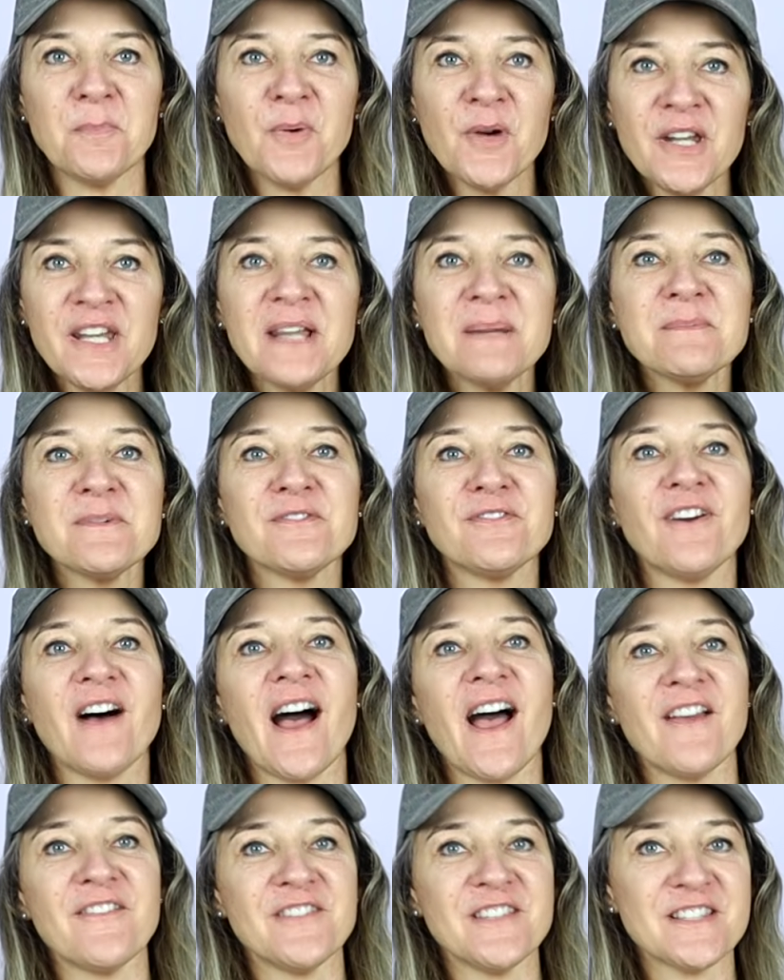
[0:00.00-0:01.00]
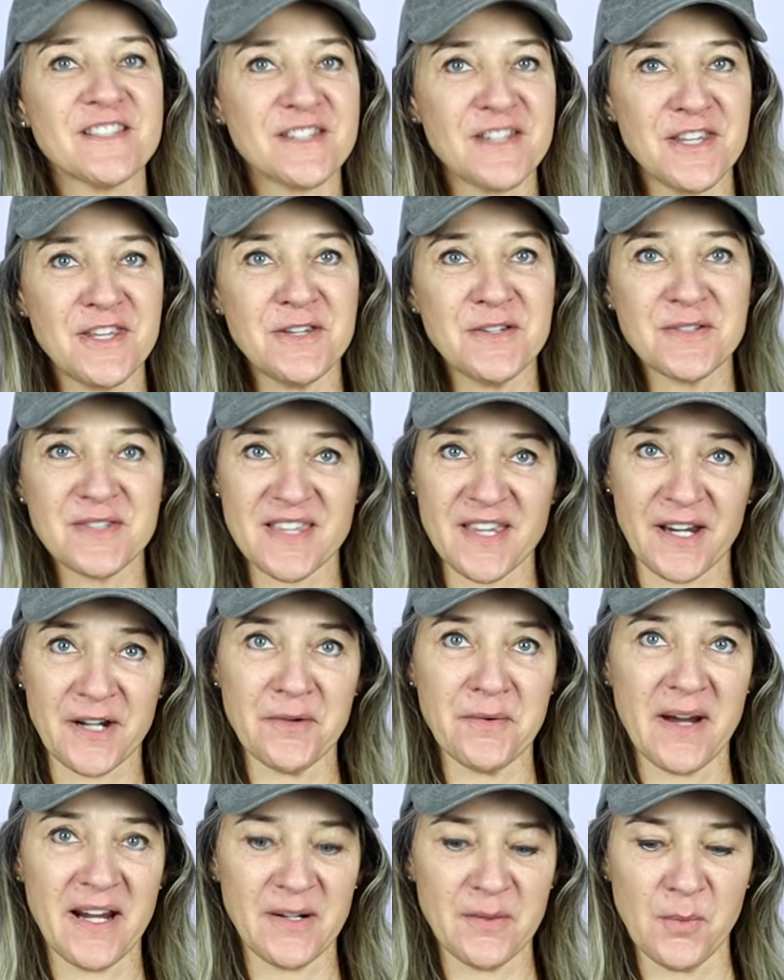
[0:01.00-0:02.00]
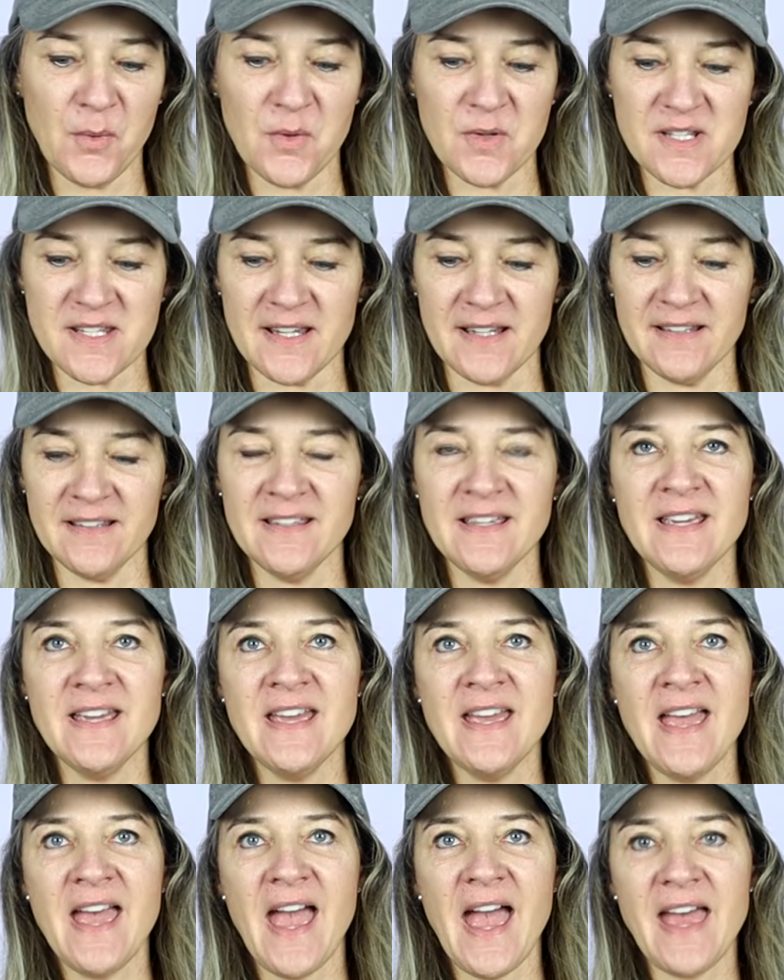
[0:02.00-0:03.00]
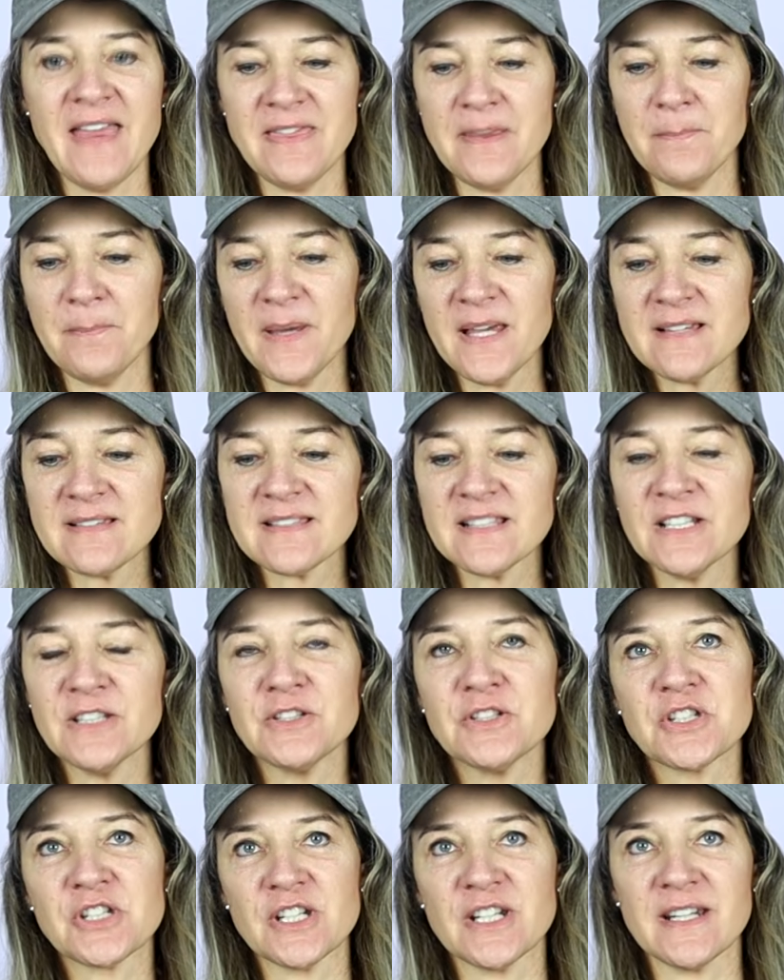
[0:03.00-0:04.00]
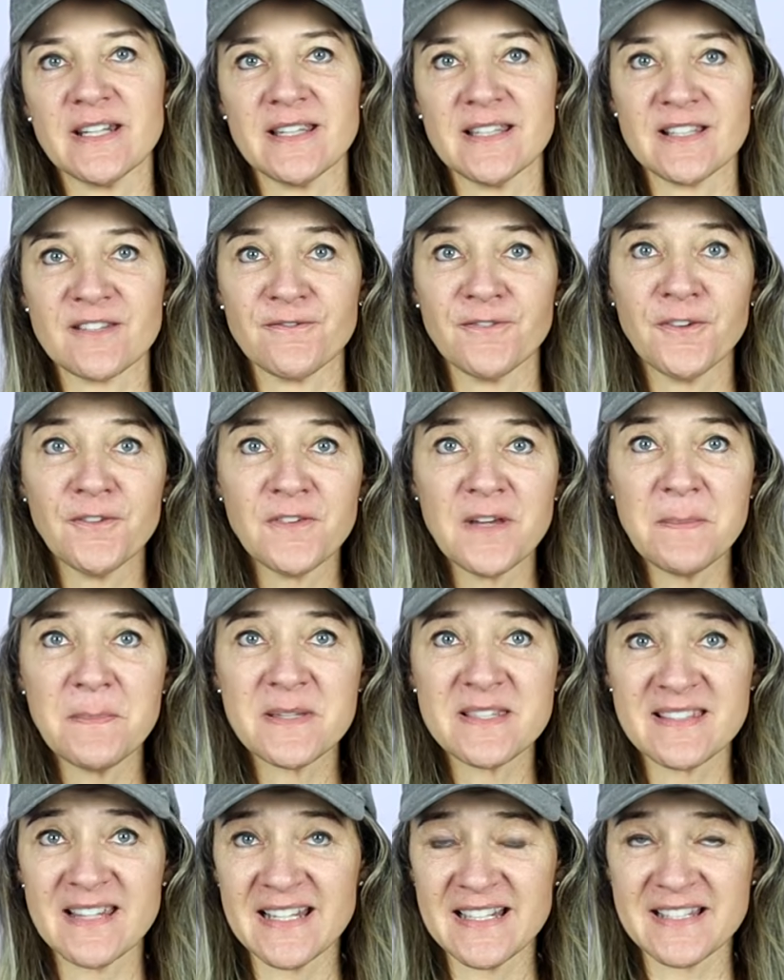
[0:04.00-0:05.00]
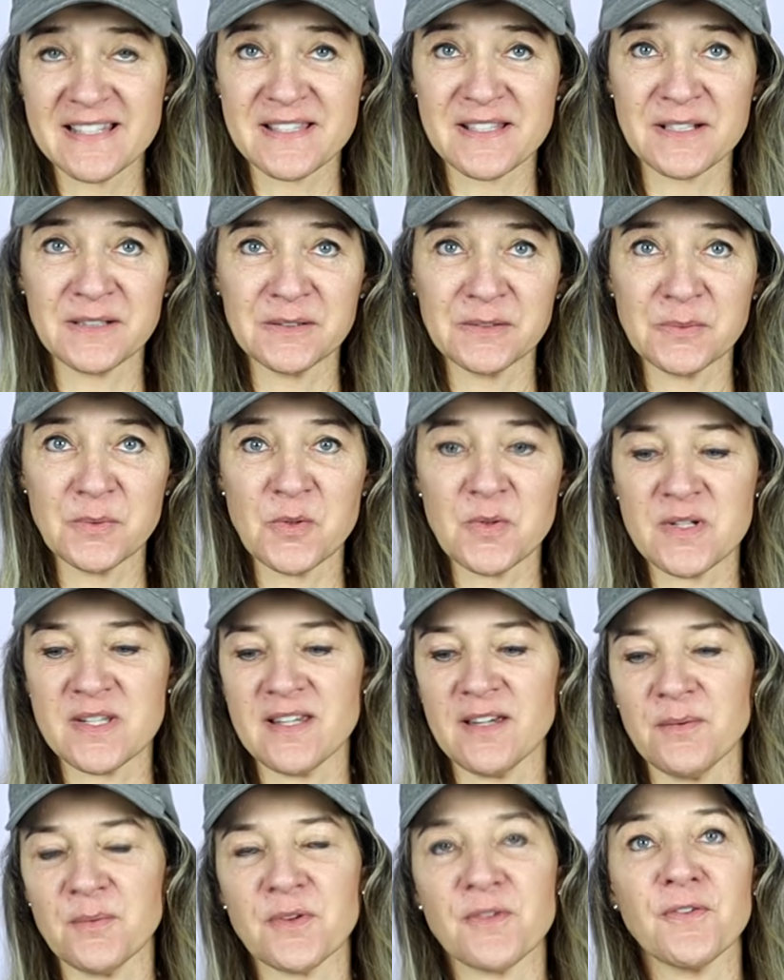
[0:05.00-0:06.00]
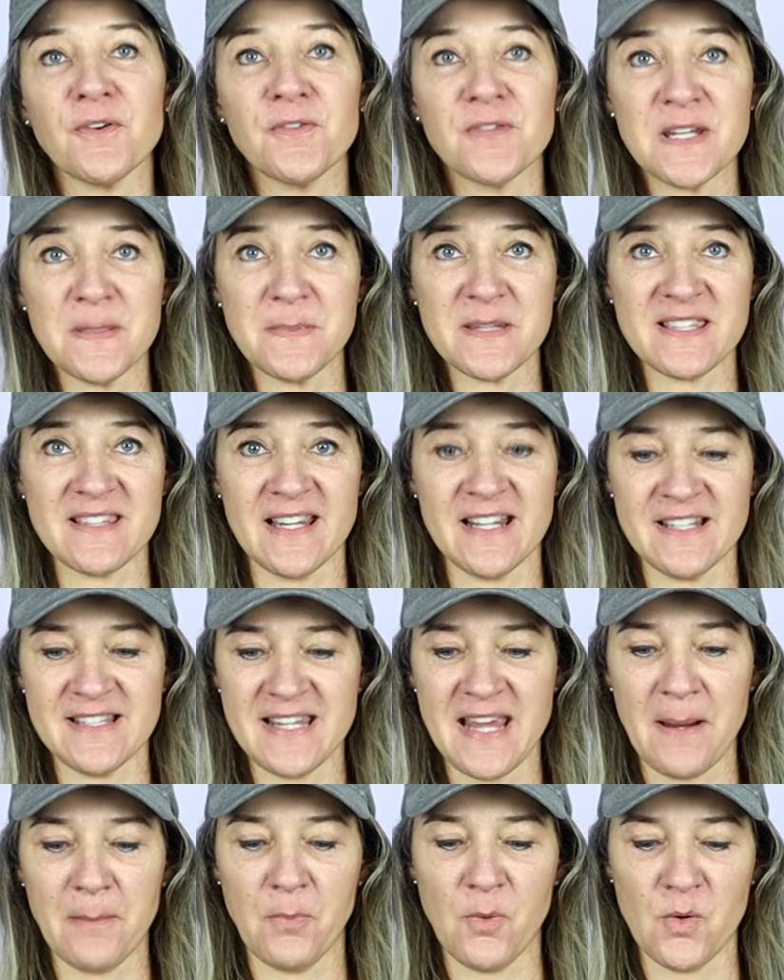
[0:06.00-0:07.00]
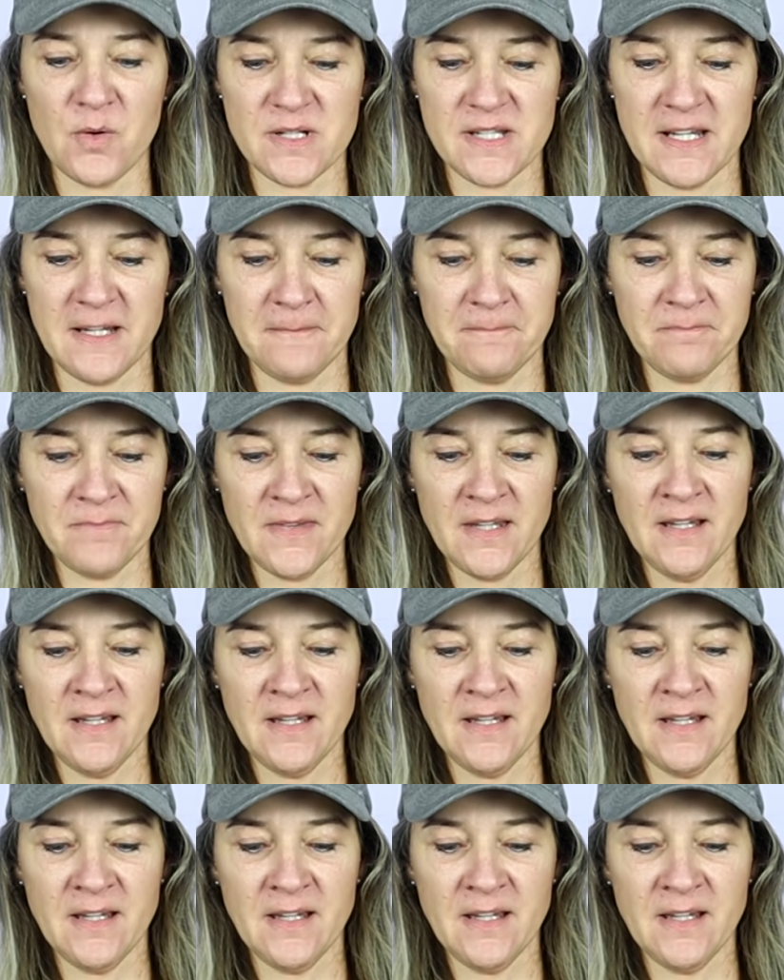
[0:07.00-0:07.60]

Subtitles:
Point number 5 is to use the correct water. And the best solution is 50% distilled water with 50% tap water.